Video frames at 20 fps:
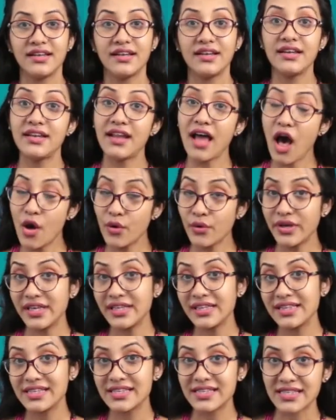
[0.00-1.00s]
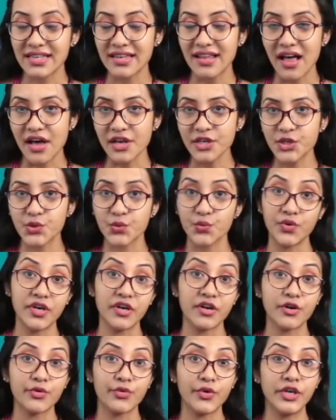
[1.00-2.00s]
Now, in this class, we
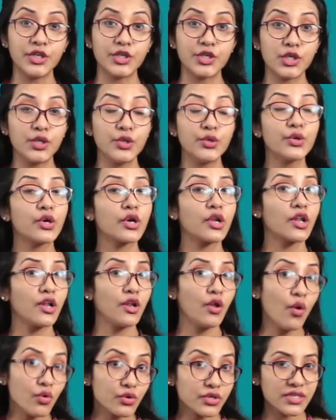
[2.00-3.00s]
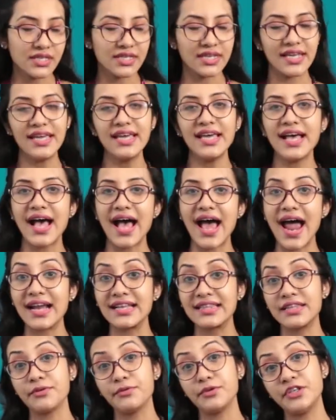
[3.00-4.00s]
are going to look closely
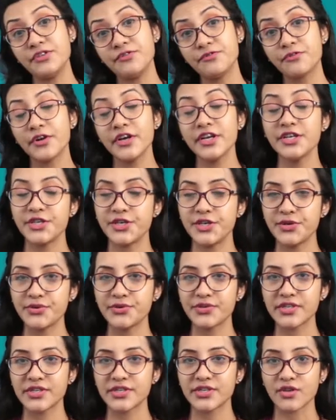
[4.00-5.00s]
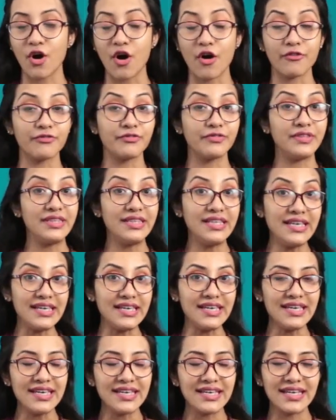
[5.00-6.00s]
at the different uses of
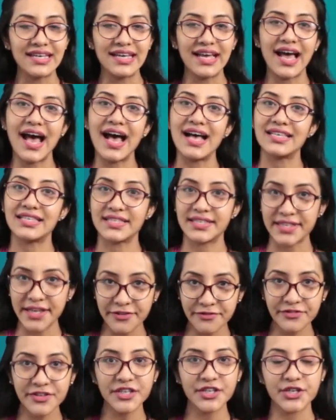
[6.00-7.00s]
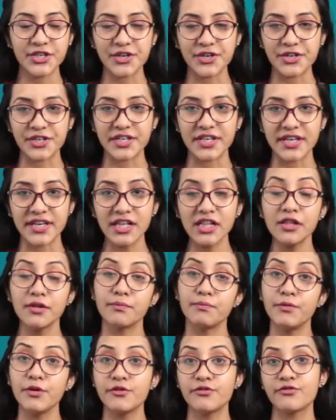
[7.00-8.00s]
the as definite article
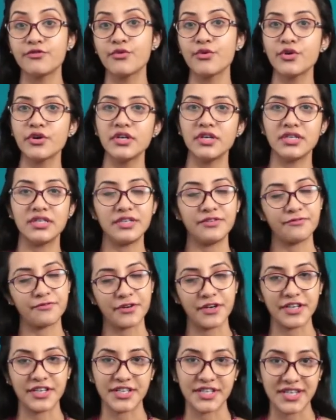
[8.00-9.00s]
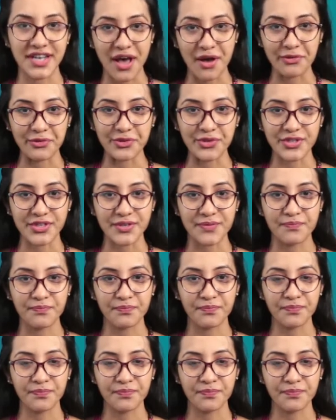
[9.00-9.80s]
before different nouns.